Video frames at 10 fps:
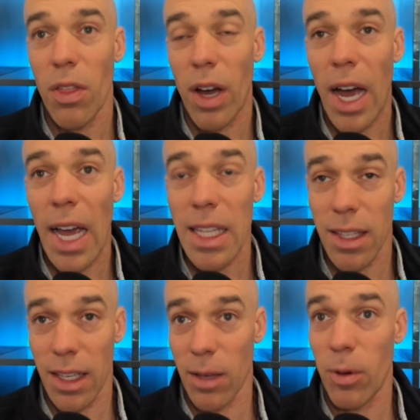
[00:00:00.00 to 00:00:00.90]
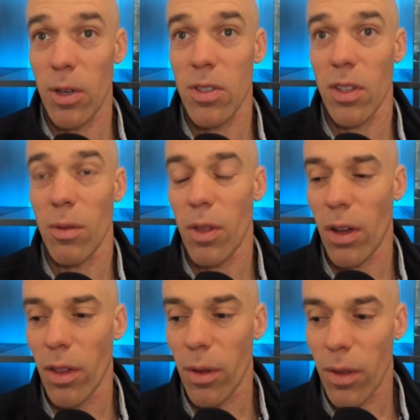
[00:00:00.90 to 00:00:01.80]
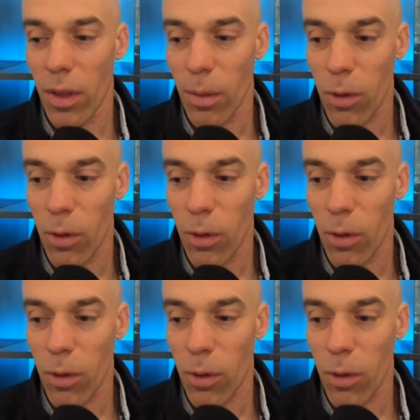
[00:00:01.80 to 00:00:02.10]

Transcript: I think personally, with all the